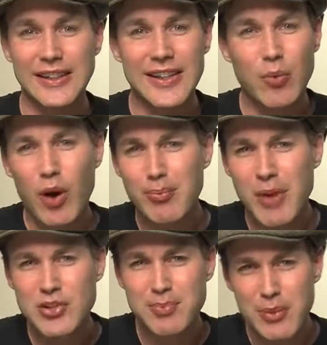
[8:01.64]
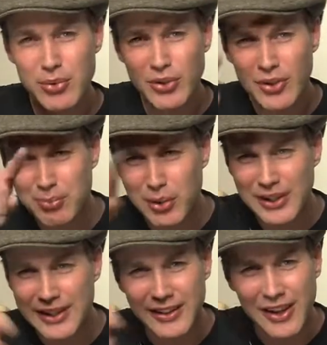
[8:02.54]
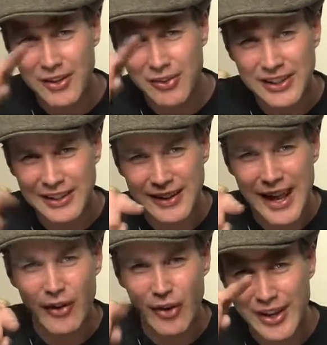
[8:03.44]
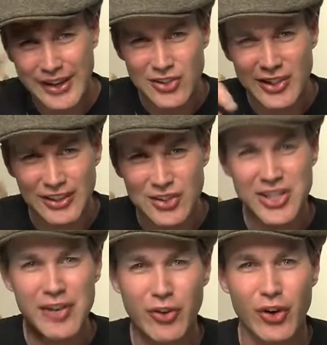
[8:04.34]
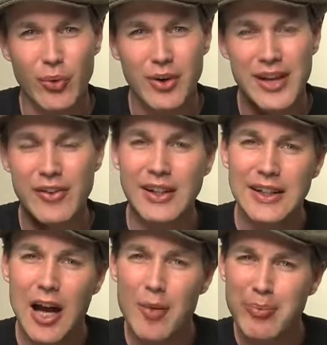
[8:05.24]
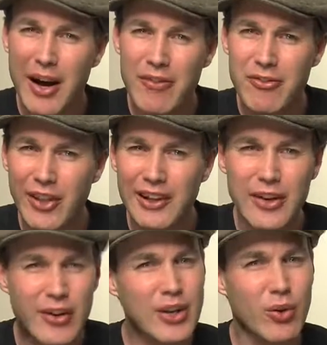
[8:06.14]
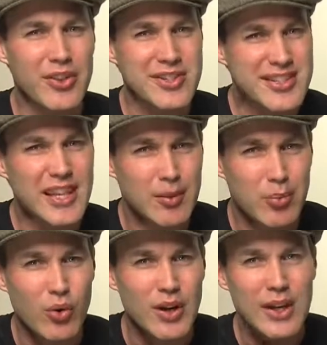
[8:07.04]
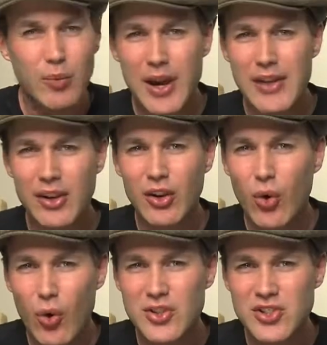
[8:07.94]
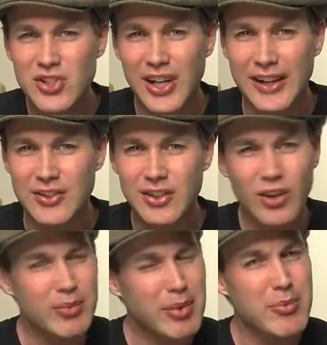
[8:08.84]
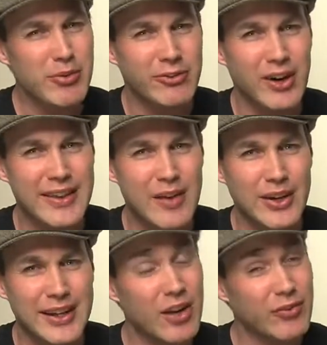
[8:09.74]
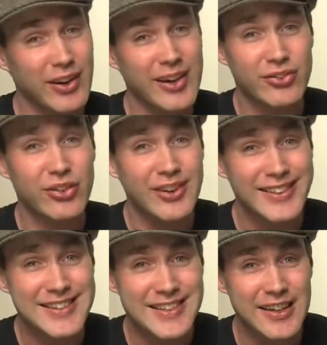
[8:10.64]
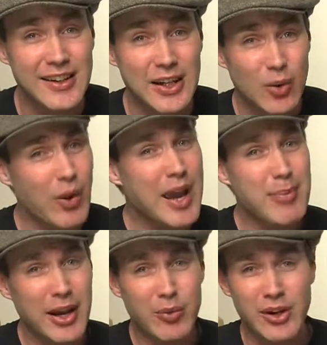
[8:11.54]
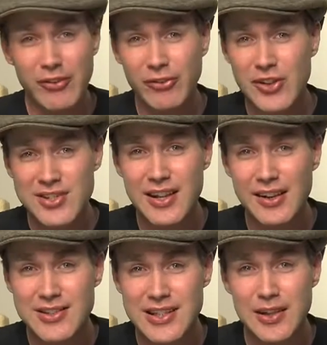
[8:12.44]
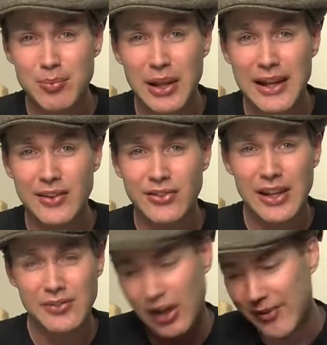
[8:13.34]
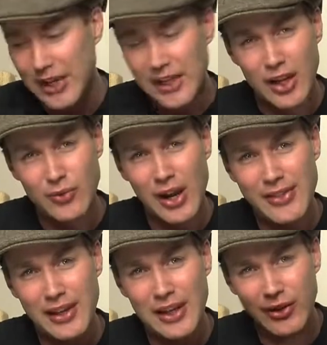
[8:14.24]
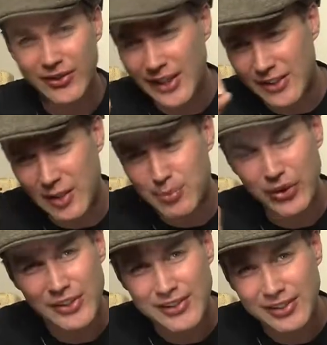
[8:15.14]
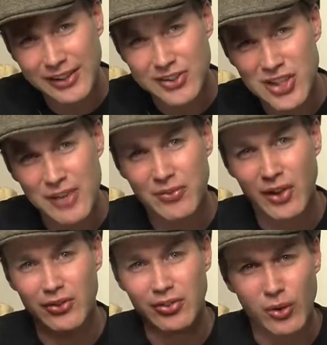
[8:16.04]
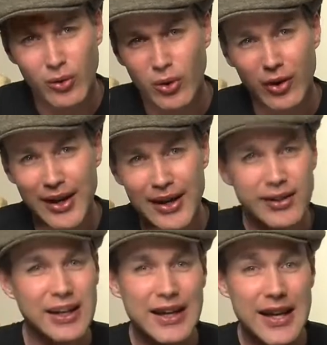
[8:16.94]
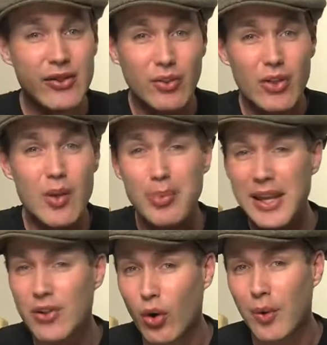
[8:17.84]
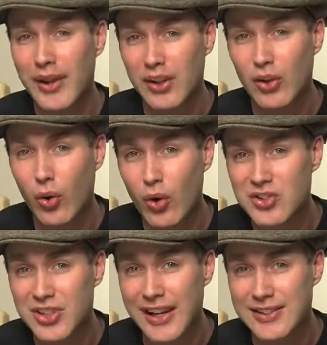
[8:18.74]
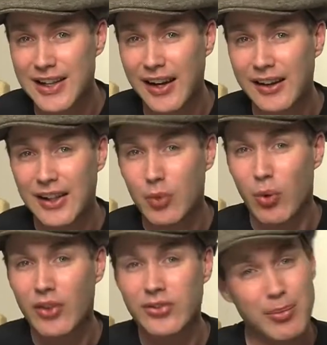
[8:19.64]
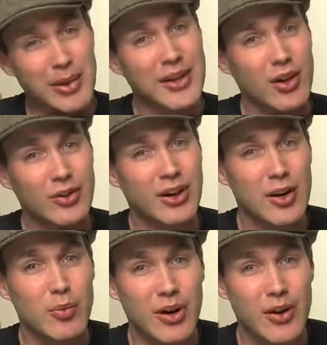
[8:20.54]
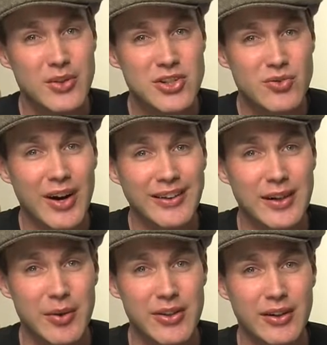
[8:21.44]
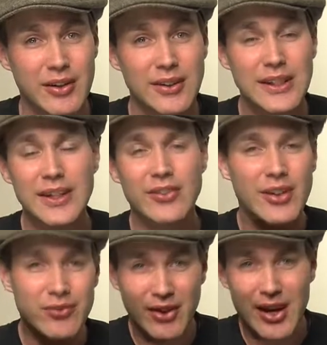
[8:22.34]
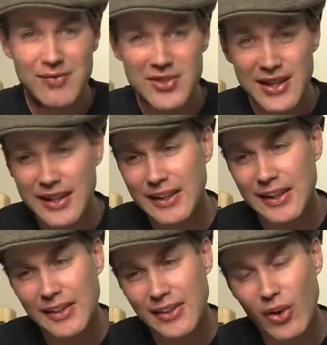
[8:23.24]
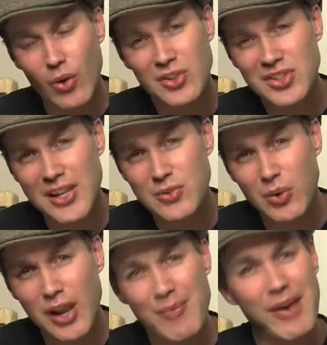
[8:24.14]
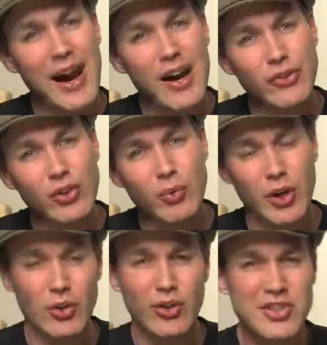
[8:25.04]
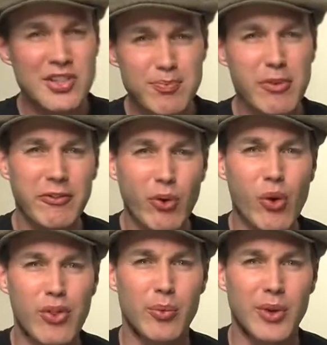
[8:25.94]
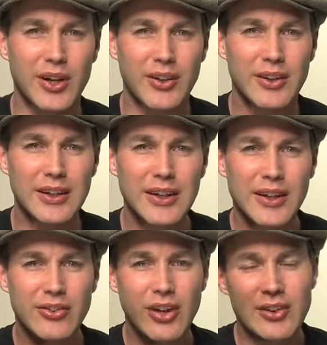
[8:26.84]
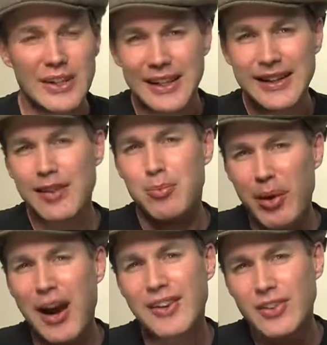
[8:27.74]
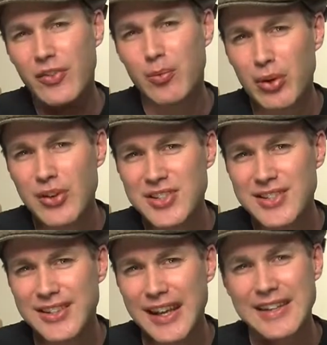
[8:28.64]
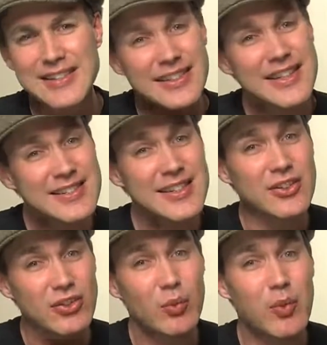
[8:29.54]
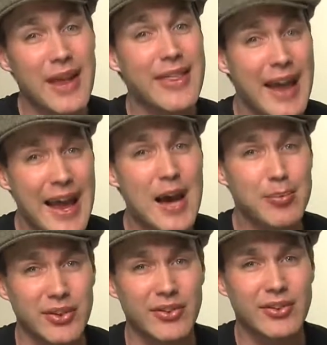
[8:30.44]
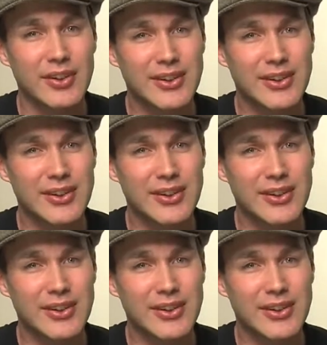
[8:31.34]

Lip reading: Now what most people do is put a little arrowhead, a little chevron or whatever, above the lyric or the syllable where the chords change. A lot of people find that really helpful. I certainly did. Way back when I first started singing, playing at the same time, I'd write the lyrics out and I'd put these little chevrons all around, either on the beat or where the chord change was, depending on kind of what I was struggling with, you know. Sometimes the chord change will come after a word or just before the word. So part of the process, again, is listening to where that happens.